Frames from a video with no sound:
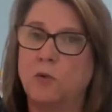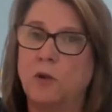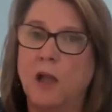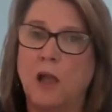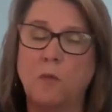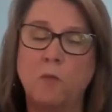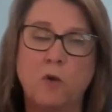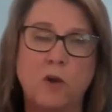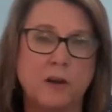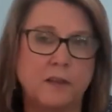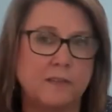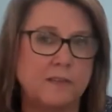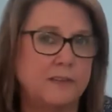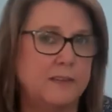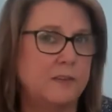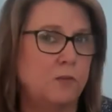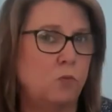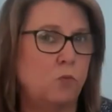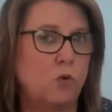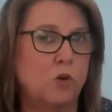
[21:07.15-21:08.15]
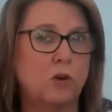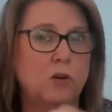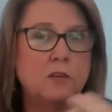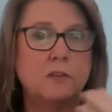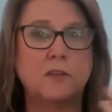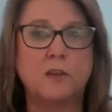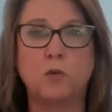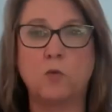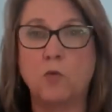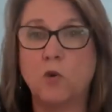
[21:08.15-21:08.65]
I want to see a
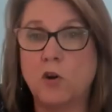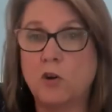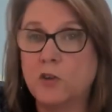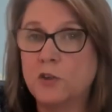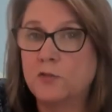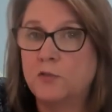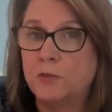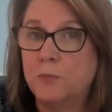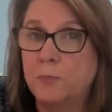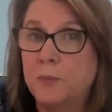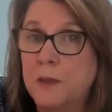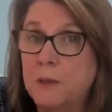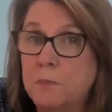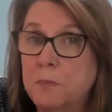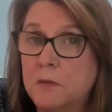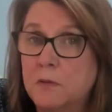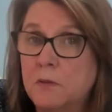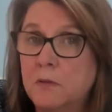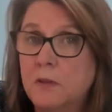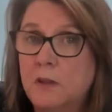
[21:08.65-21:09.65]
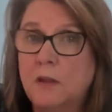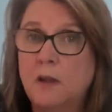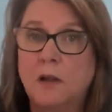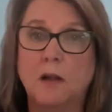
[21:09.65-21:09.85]
world that works for people.